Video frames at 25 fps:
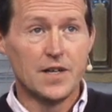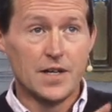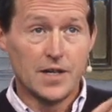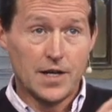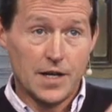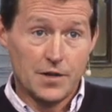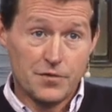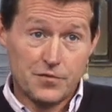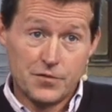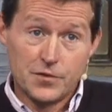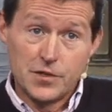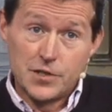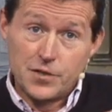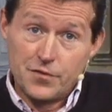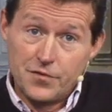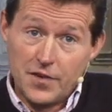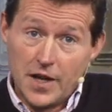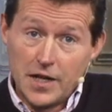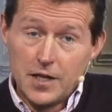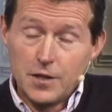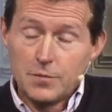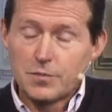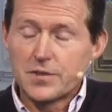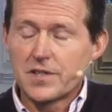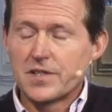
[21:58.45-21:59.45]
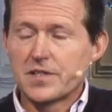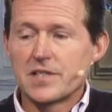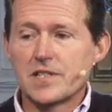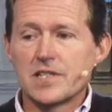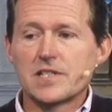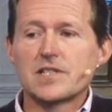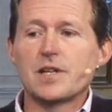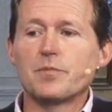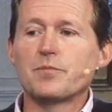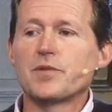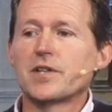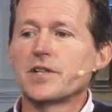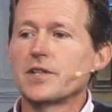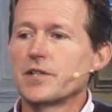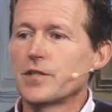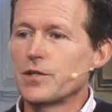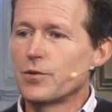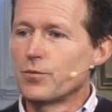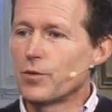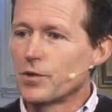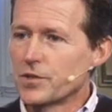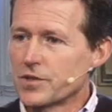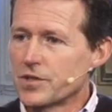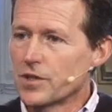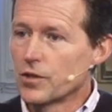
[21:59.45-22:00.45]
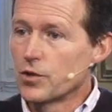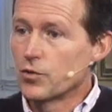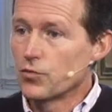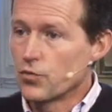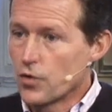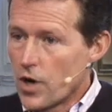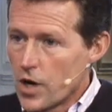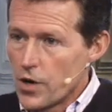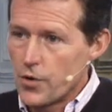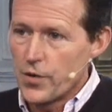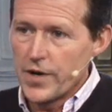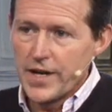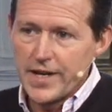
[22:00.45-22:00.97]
have developed because it's something that you want to grow